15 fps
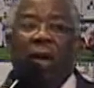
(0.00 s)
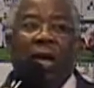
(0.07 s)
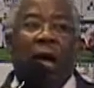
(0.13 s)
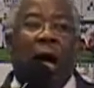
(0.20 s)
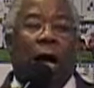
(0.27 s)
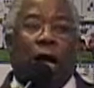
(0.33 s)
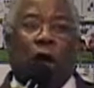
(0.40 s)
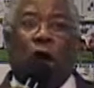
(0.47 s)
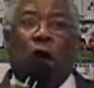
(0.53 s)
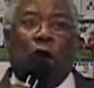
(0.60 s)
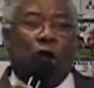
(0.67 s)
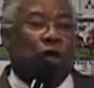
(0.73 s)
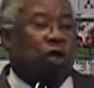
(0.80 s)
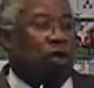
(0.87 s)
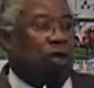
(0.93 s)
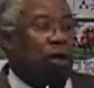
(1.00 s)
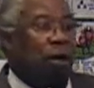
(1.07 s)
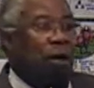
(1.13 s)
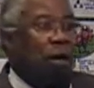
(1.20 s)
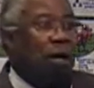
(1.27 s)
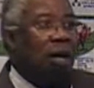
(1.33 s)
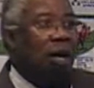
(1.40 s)
be accursed.
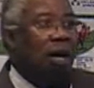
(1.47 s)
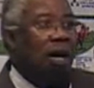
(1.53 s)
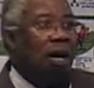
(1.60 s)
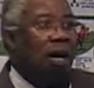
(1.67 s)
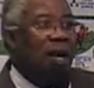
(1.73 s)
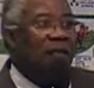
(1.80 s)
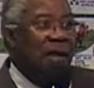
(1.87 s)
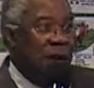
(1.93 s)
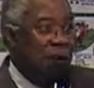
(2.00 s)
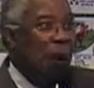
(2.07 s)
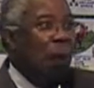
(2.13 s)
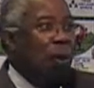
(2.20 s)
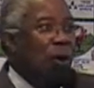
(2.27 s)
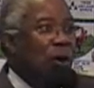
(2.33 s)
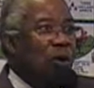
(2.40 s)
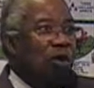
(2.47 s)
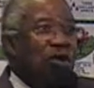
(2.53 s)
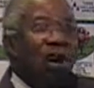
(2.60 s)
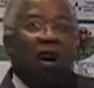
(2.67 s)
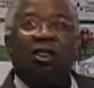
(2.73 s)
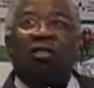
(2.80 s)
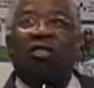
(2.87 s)
That's why we go to
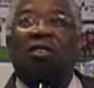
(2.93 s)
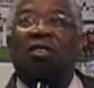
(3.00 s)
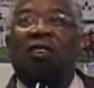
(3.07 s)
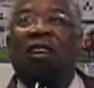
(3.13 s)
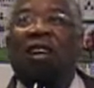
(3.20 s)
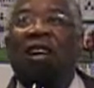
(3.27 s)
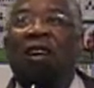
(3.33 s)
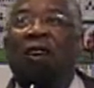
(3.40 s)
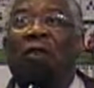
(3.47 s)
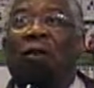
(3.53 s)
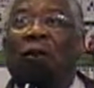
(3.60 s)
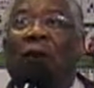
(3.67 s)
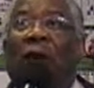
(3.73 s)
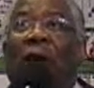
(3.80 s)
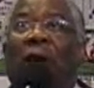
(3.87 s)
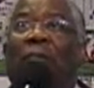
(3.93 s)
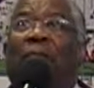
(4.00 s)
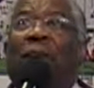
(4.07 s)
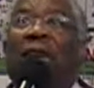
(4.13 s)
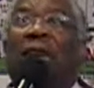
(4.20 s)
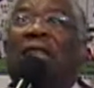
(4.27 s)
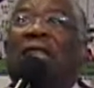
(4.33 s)
church. Go on,
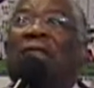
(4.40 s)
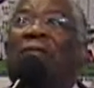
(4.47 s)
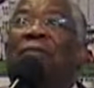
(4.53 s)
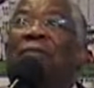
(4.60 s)
please.